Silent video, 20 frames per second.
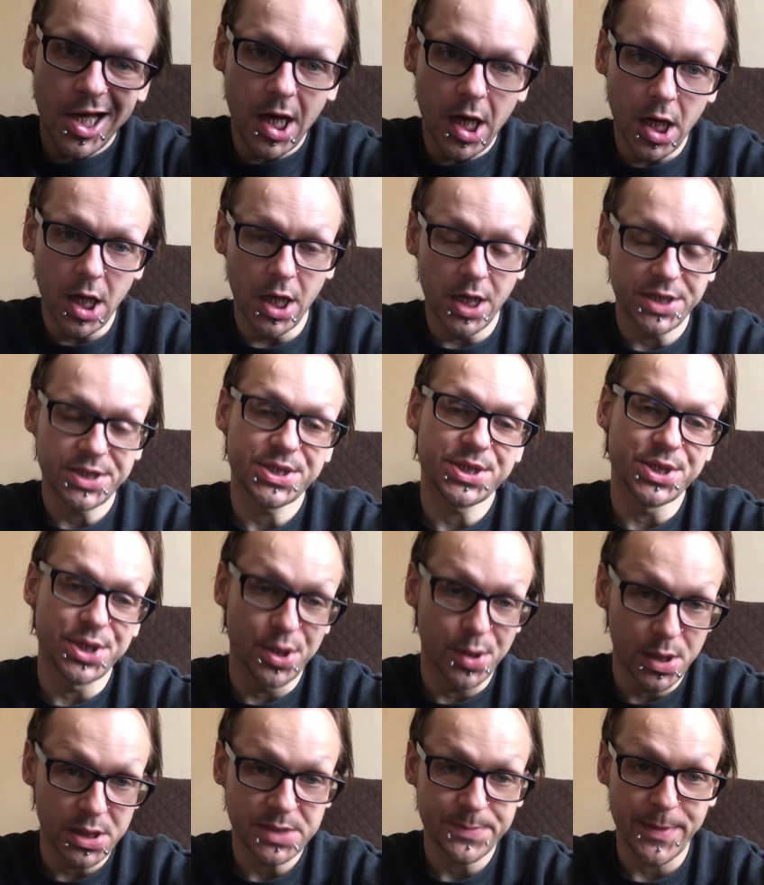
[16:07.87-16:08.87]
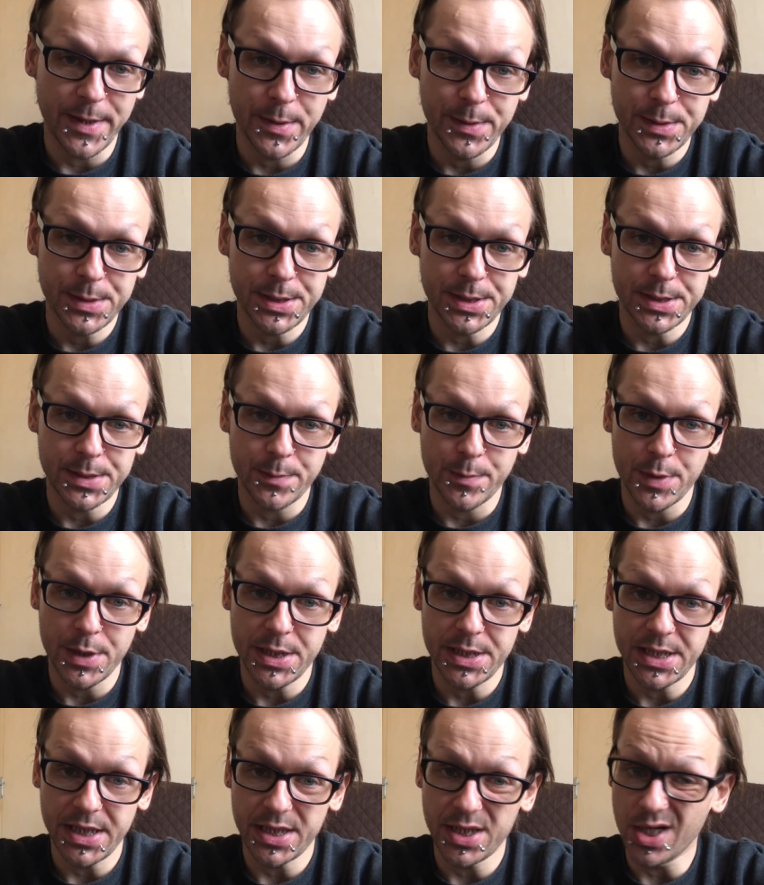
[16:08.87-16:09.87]
to new experiences and
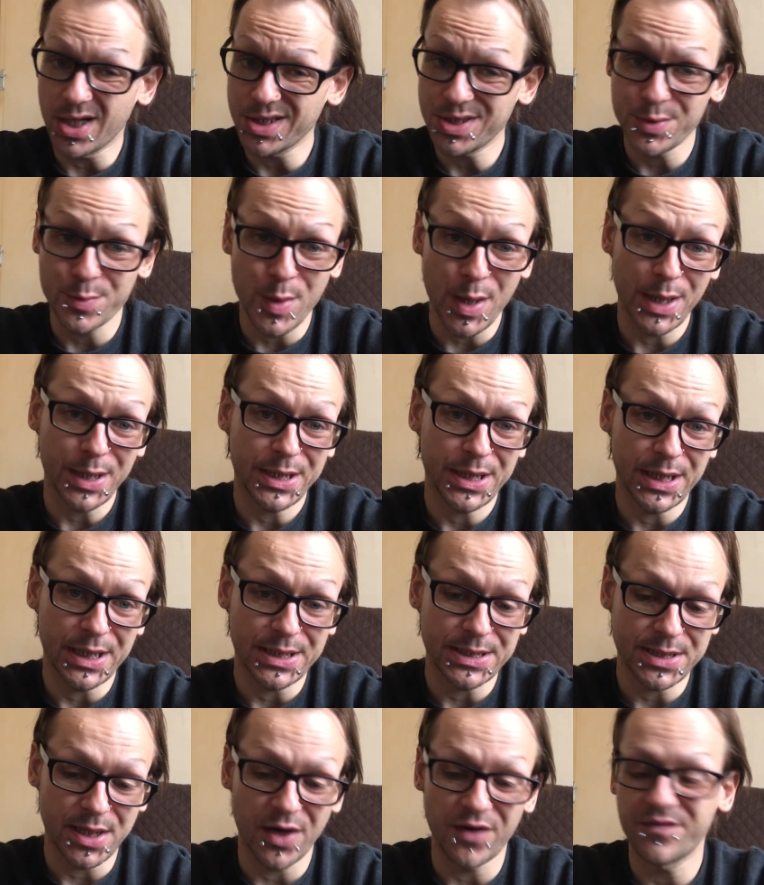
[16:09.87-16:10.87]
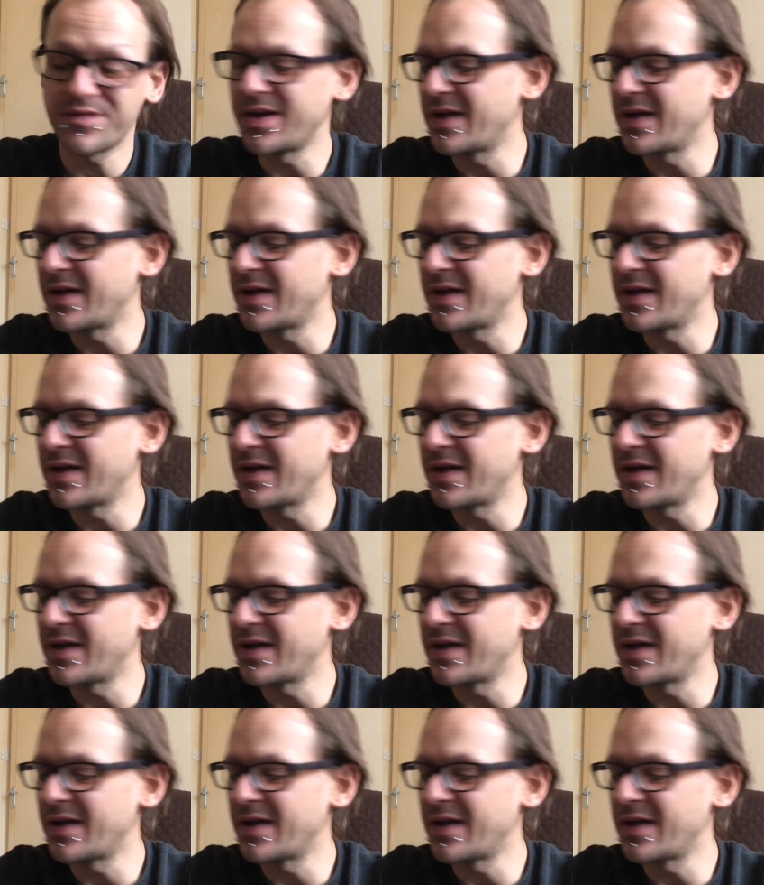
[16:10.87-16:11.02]
reading. Not to write things off.